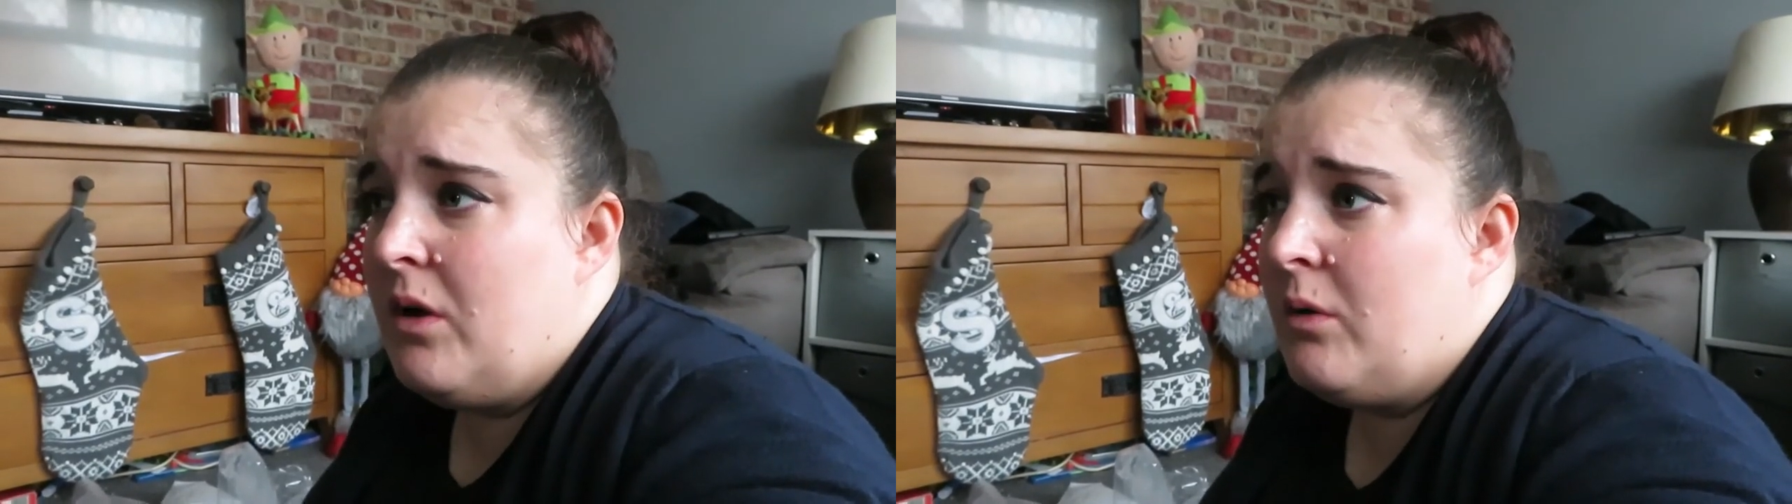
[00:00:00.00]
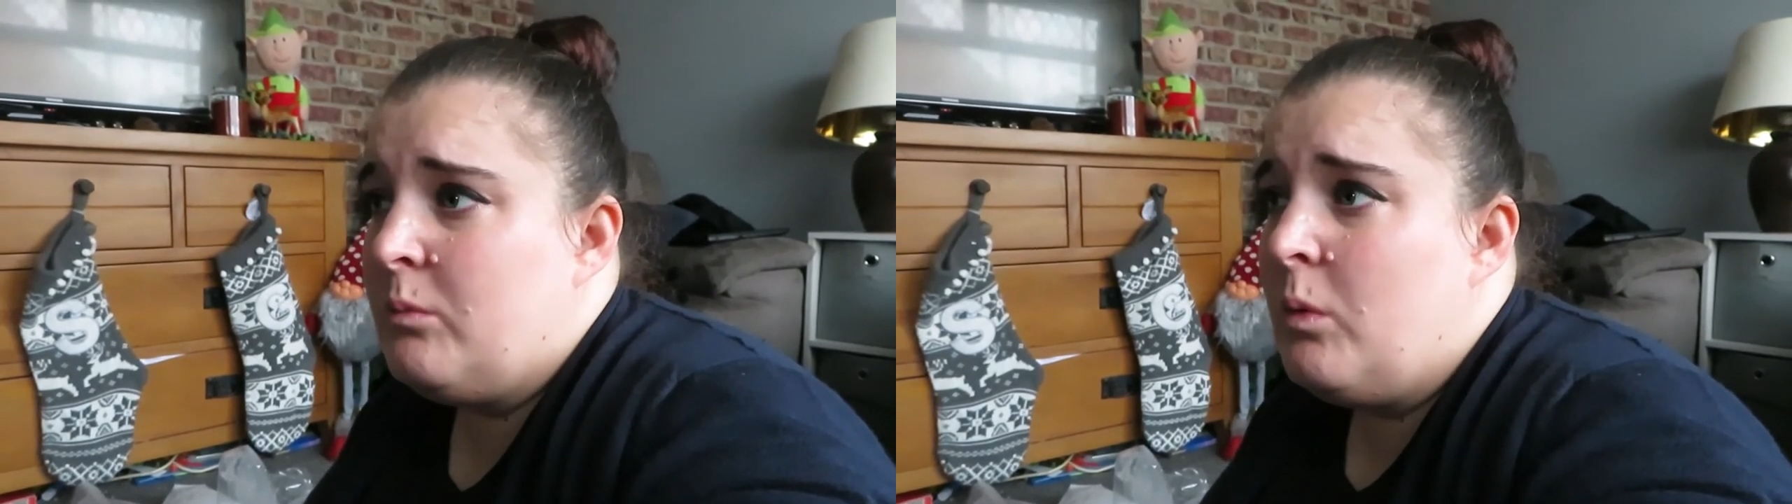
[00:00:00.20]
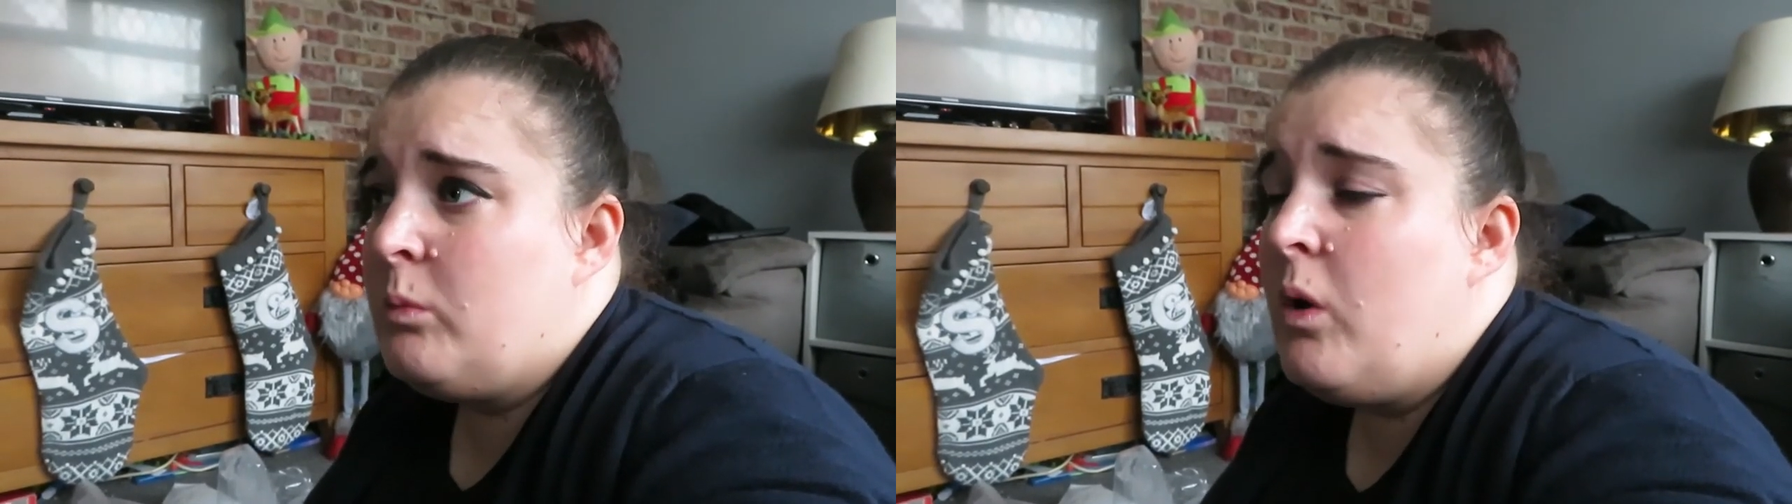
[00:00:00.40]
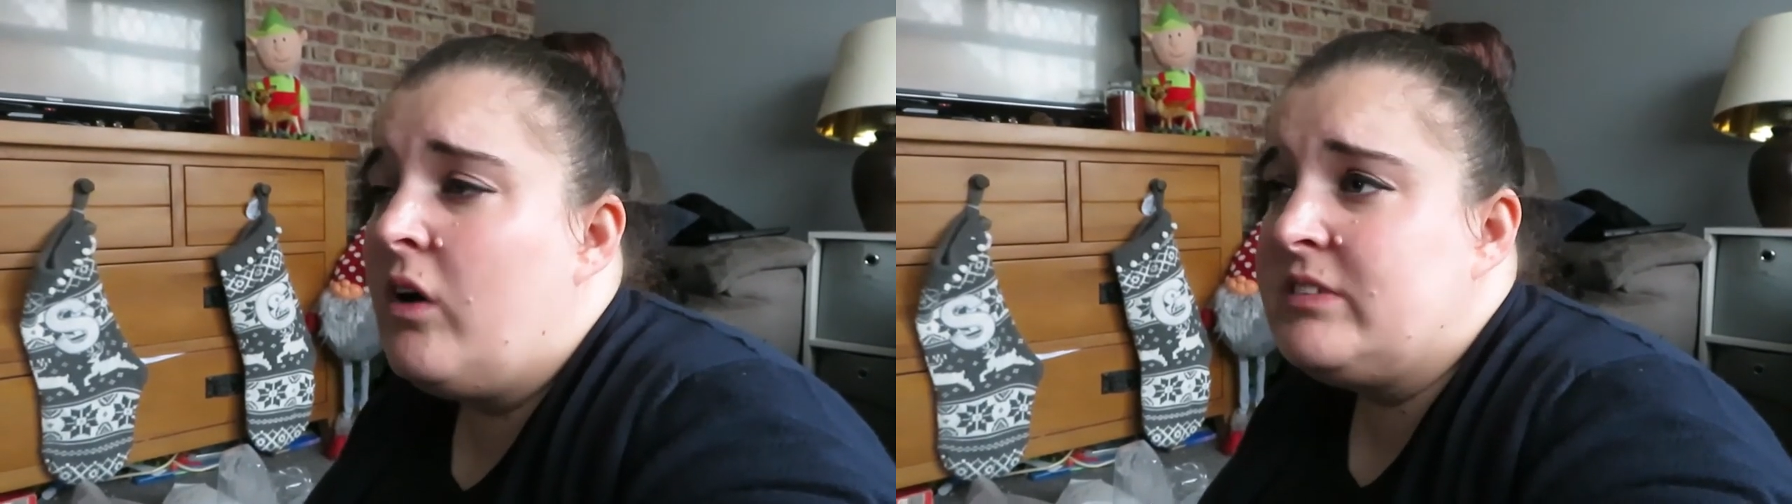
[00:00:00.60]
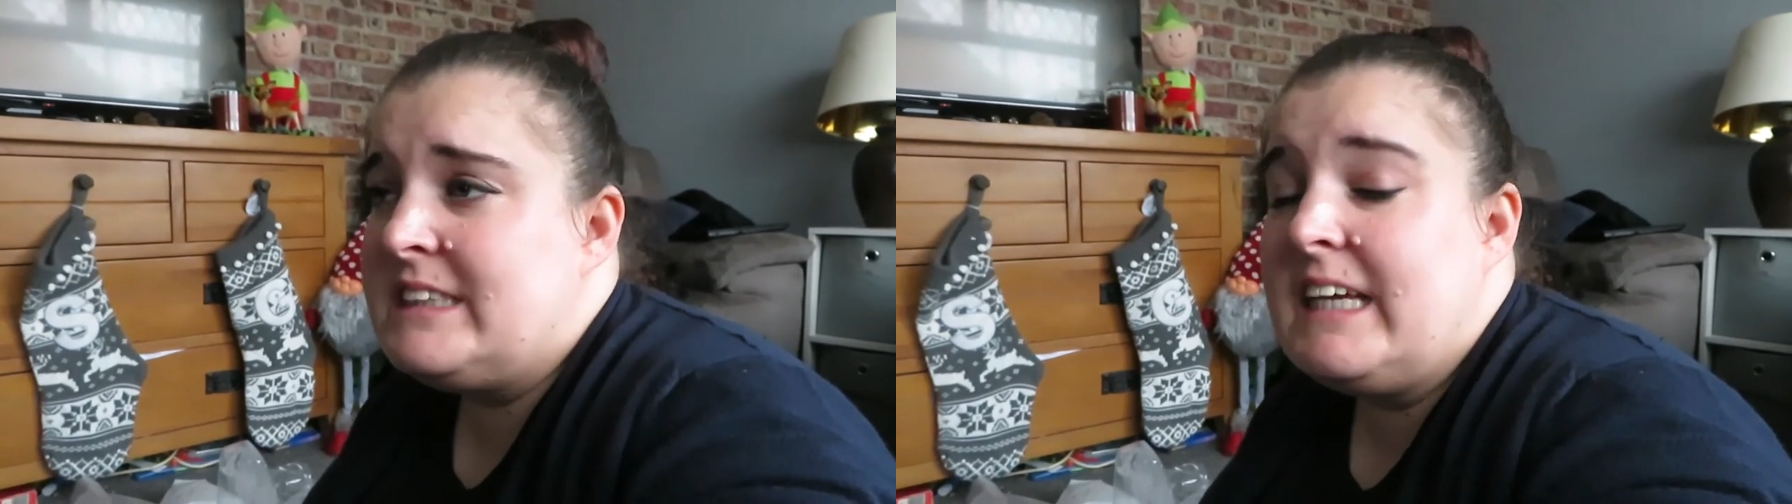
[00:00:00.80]
what
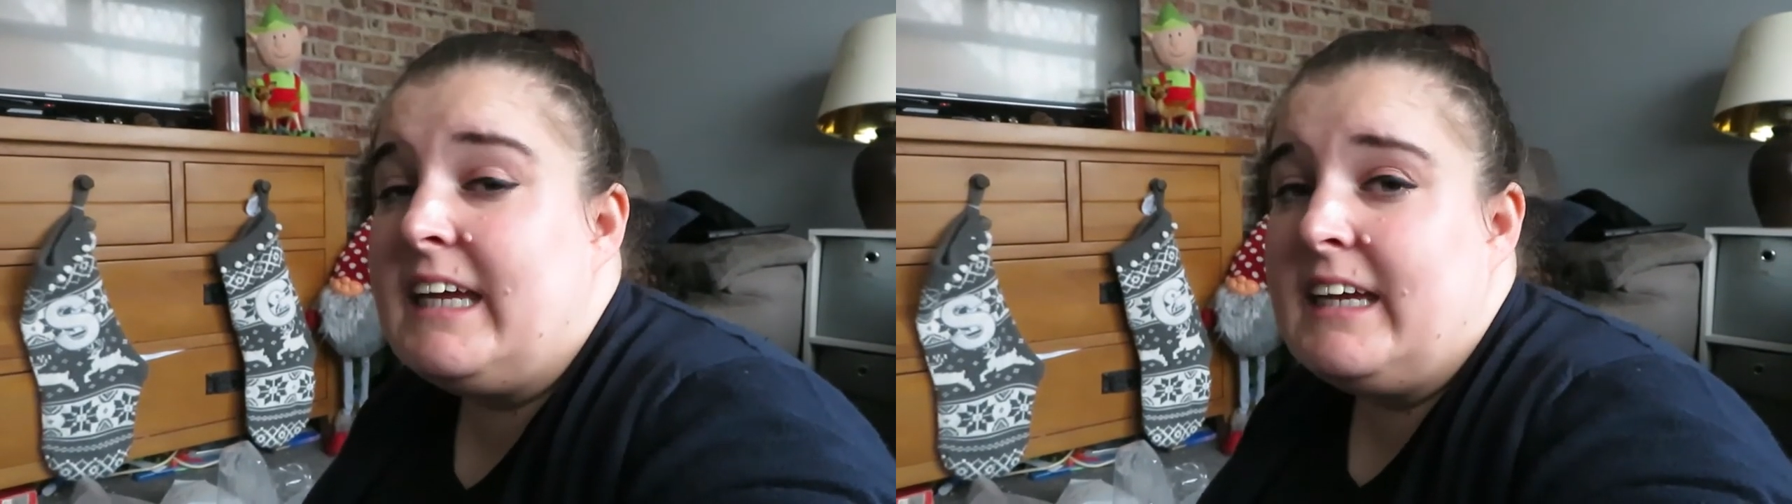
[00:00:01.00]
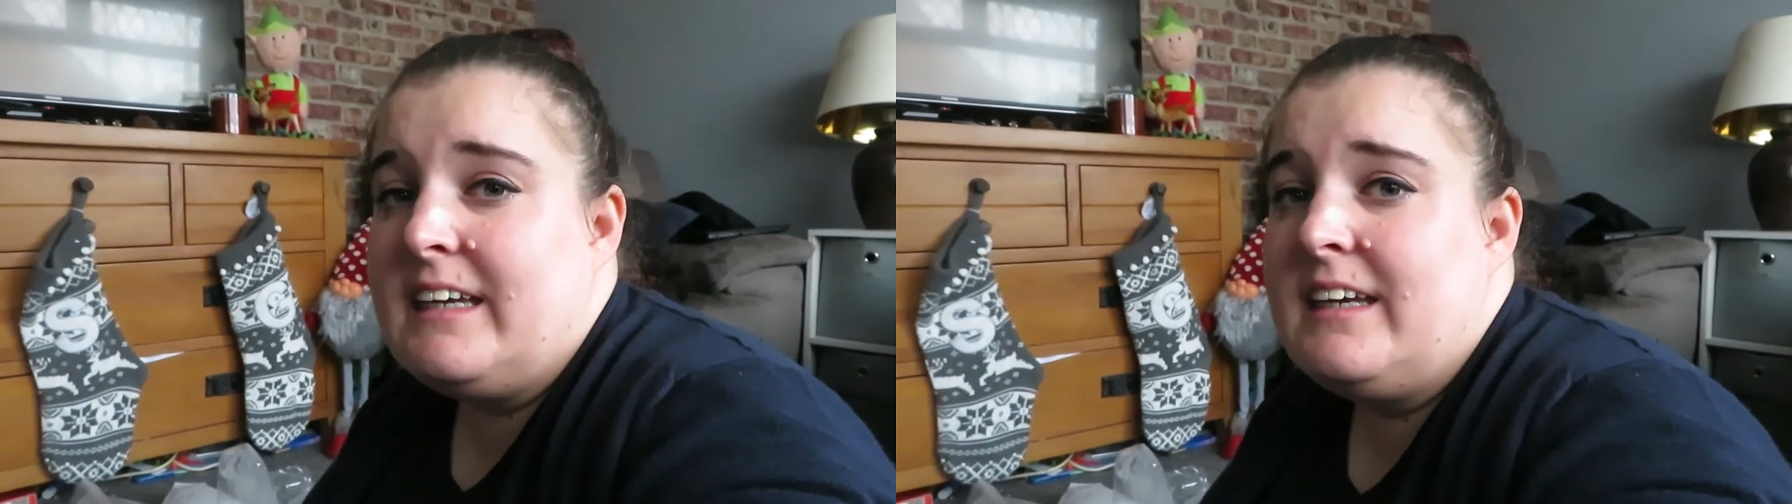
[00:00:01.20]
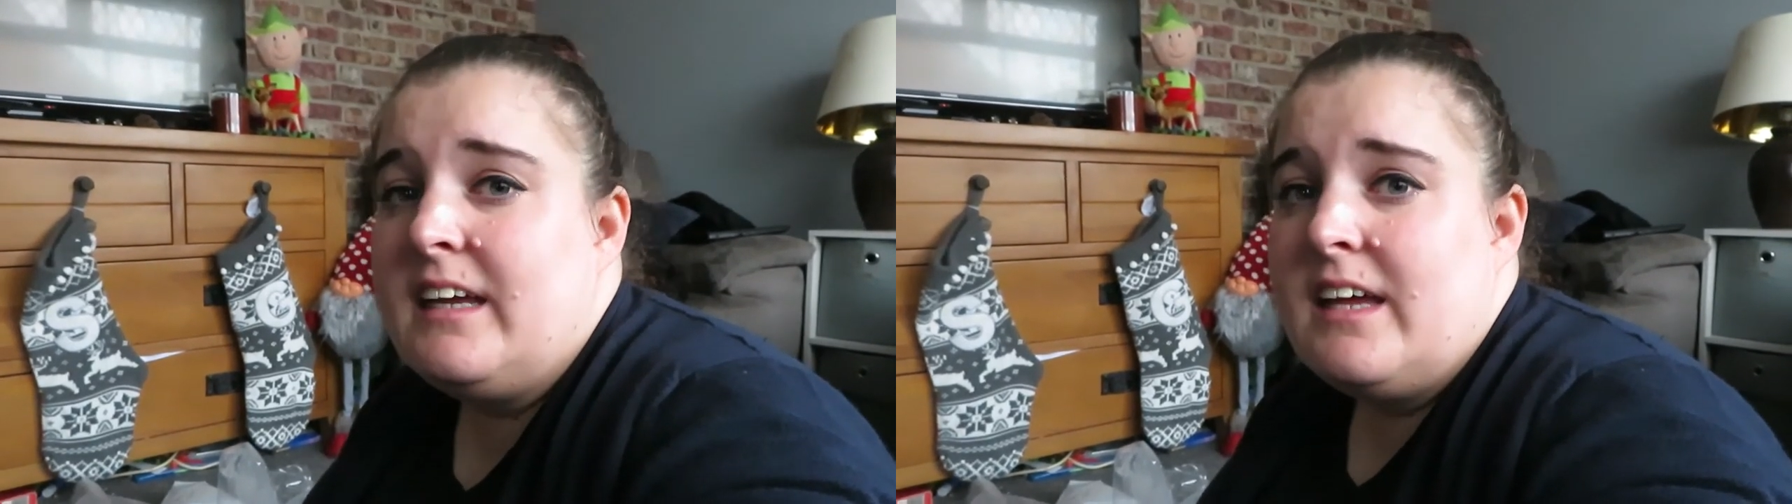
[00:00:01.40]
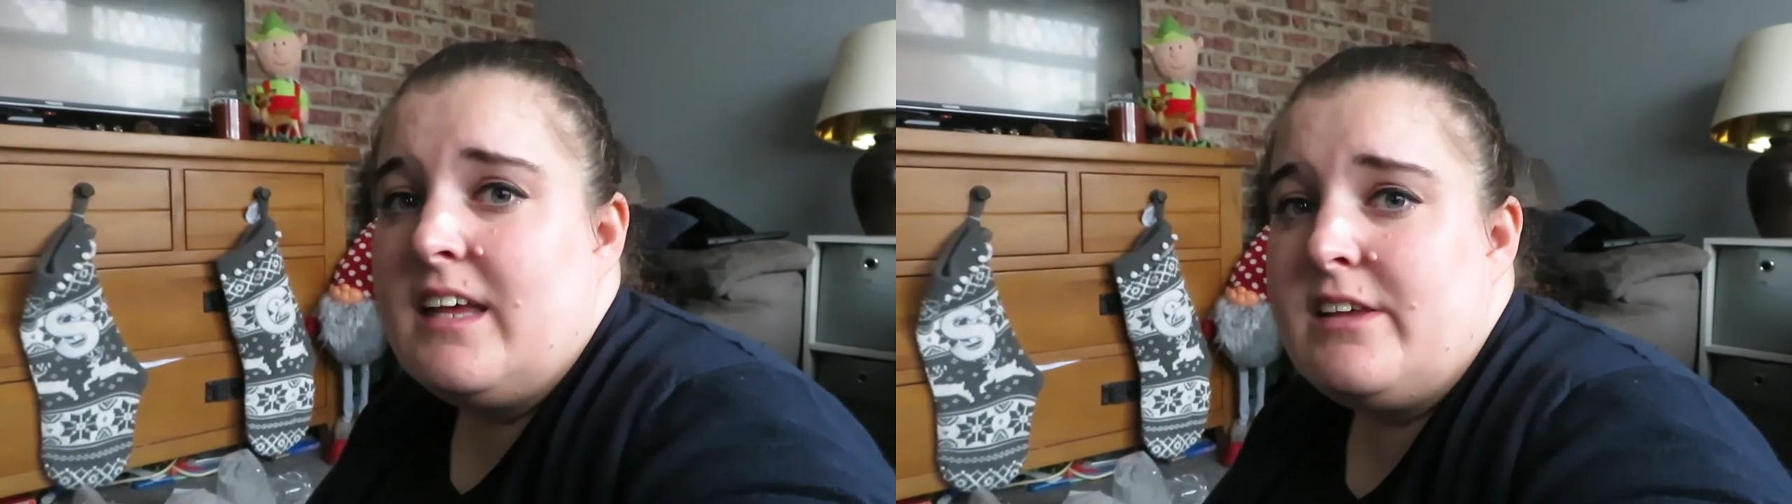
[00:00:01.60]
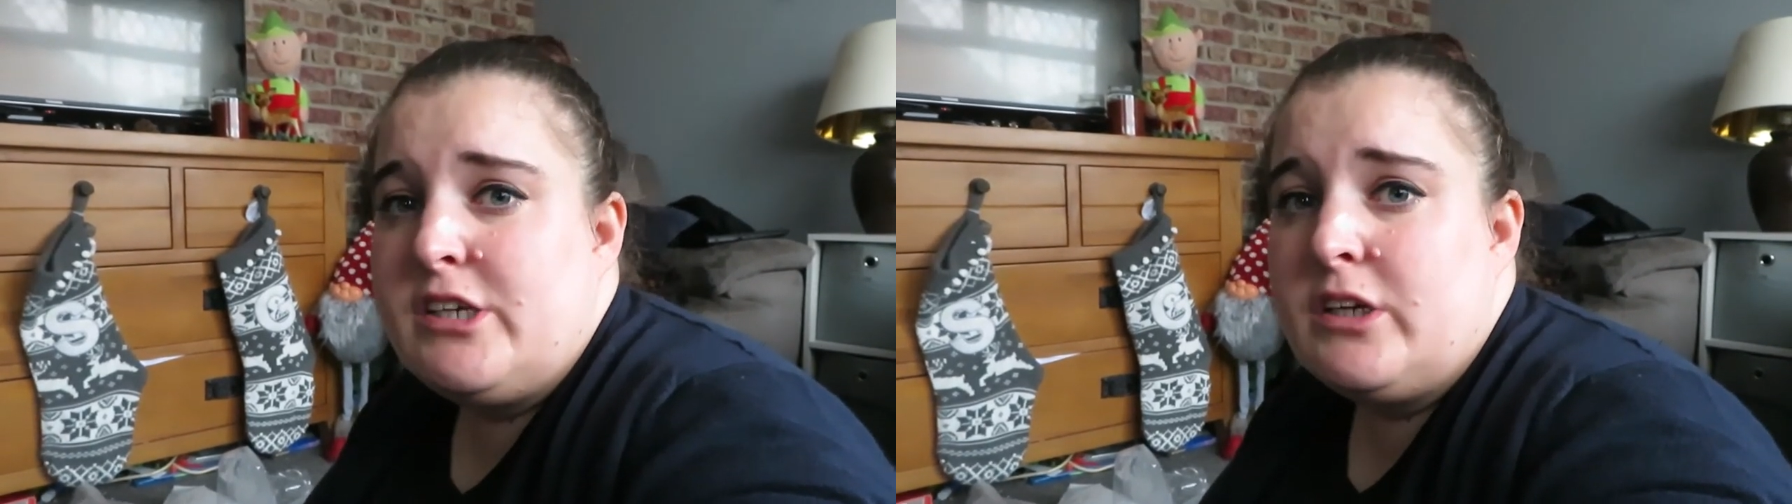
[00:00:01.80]
I've seen
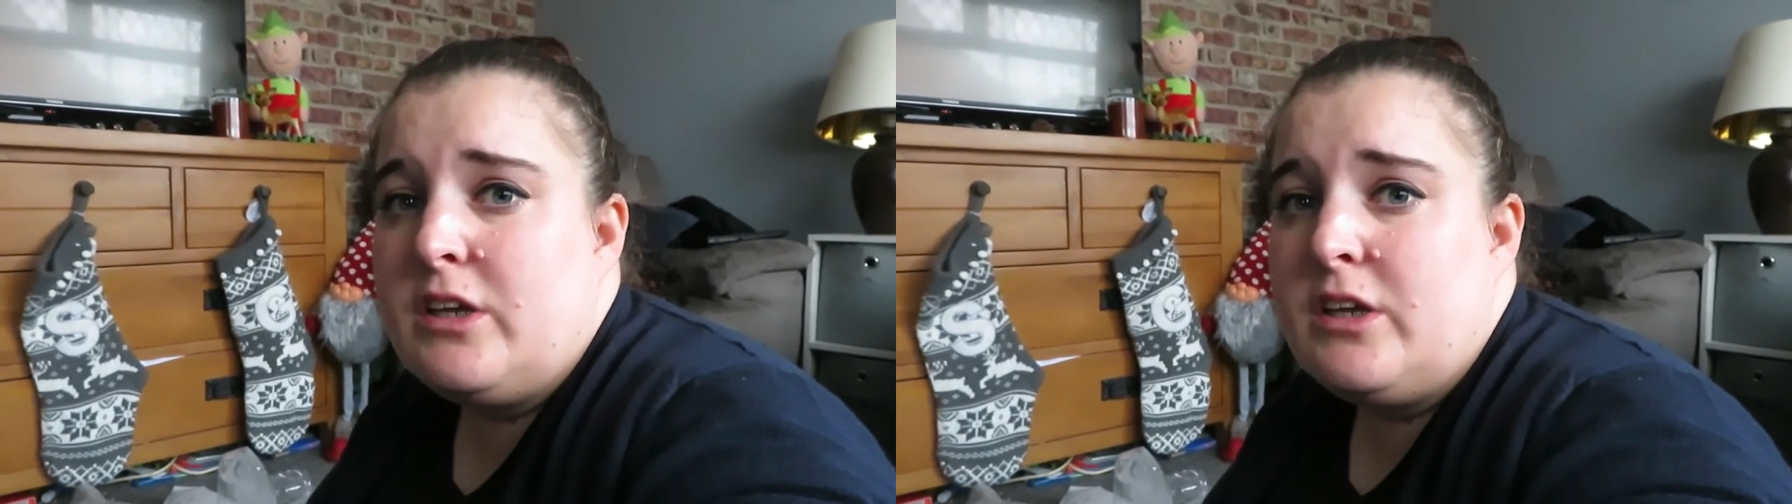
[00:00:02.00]
is you can